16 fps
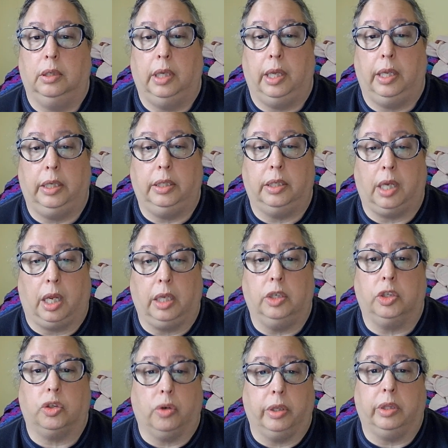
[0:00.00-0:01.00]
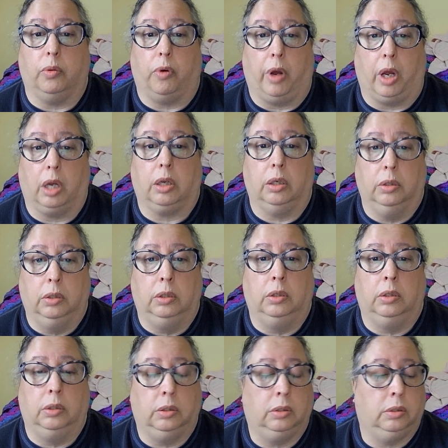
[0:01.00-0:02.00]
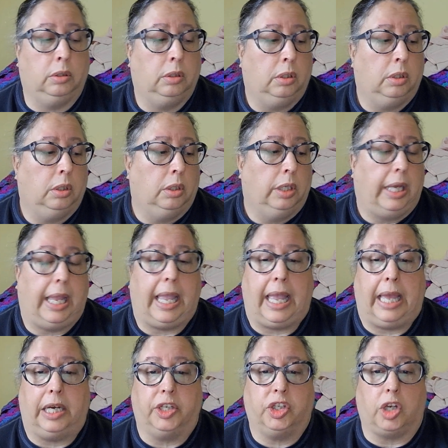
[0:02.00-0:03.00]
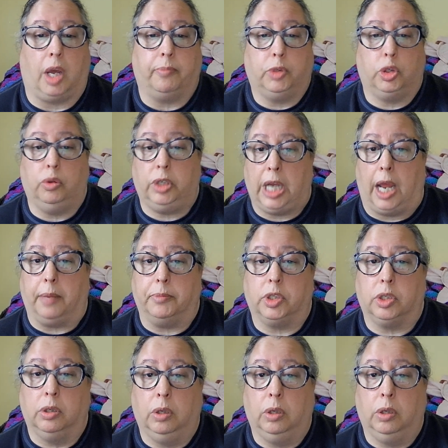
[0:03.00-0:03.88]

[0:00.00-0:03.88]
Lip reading: And I enjoyed the walk. I had to stop 2 times.